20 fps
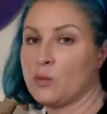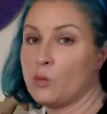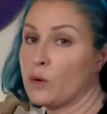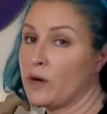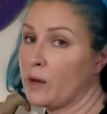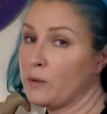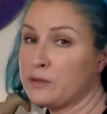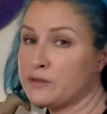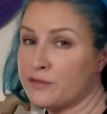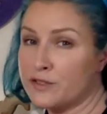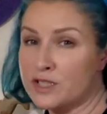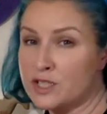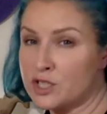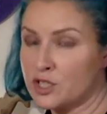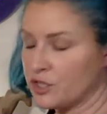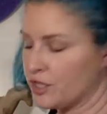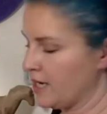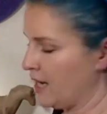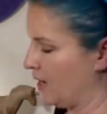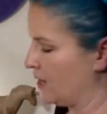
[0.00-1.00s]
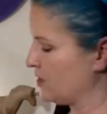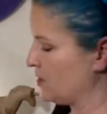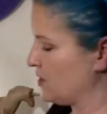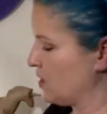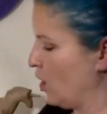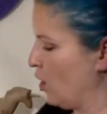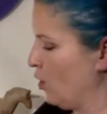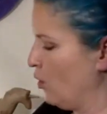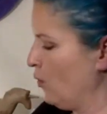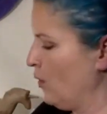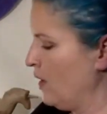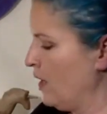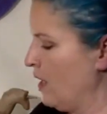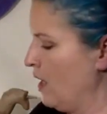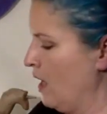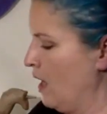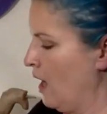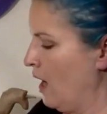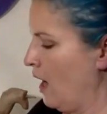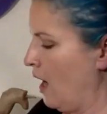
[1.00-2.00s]
when I was first learning how to sew,
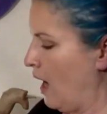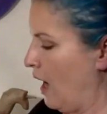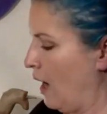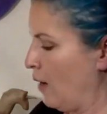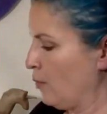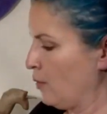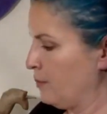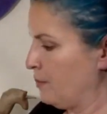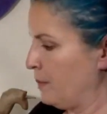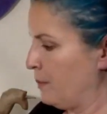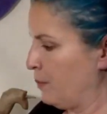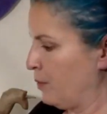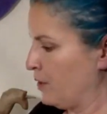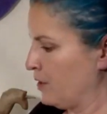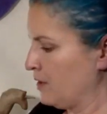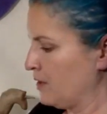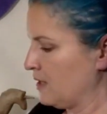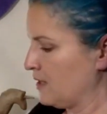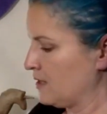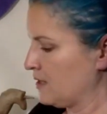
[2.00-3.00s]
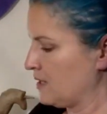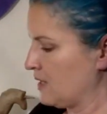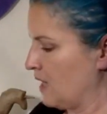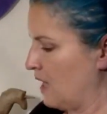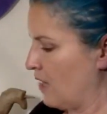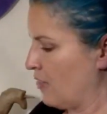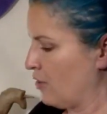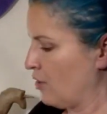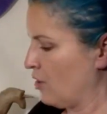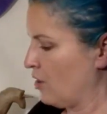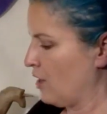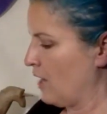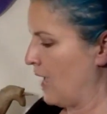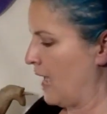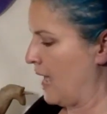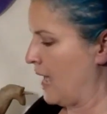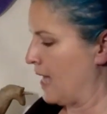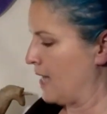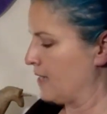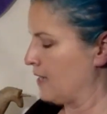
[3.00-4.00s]
I would be putting things together
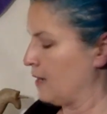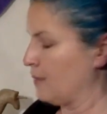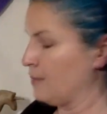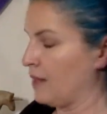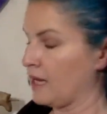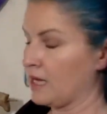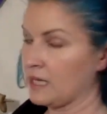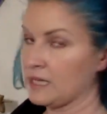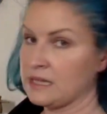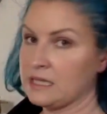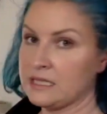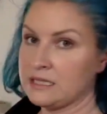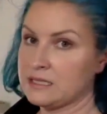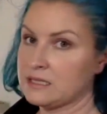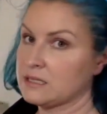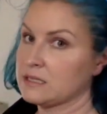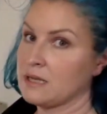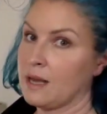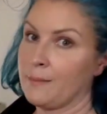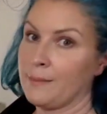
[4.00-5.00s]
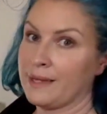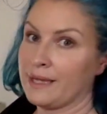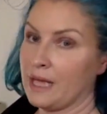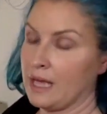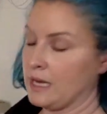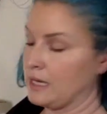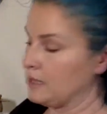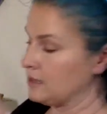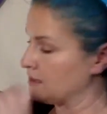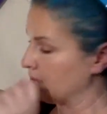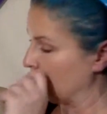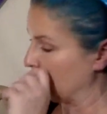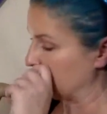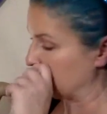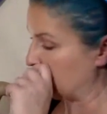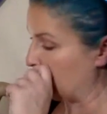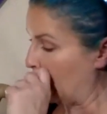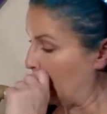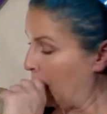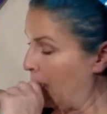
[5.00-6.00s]
and I'm like, this does not make any
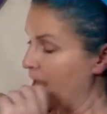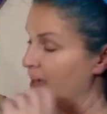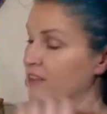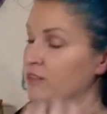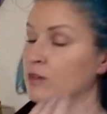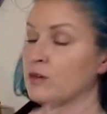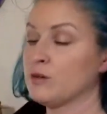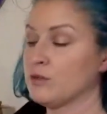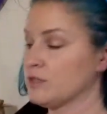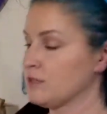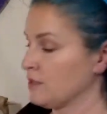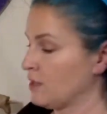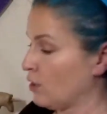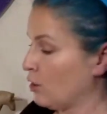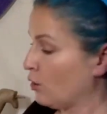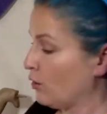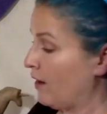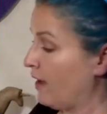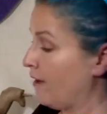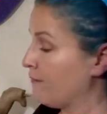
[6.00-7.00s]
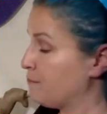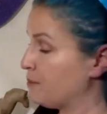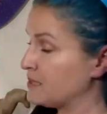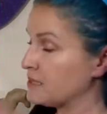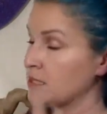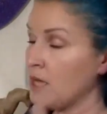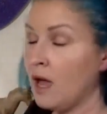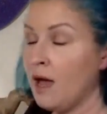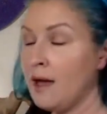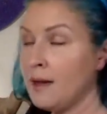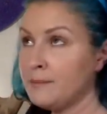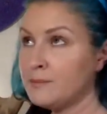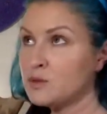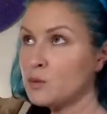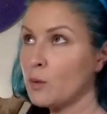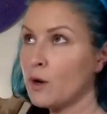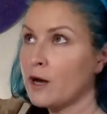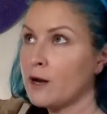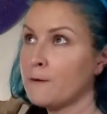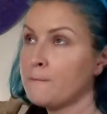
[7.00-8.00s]
sense. And there have been times
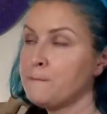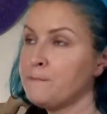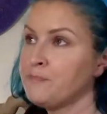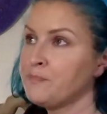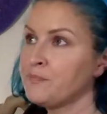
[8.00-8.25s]
where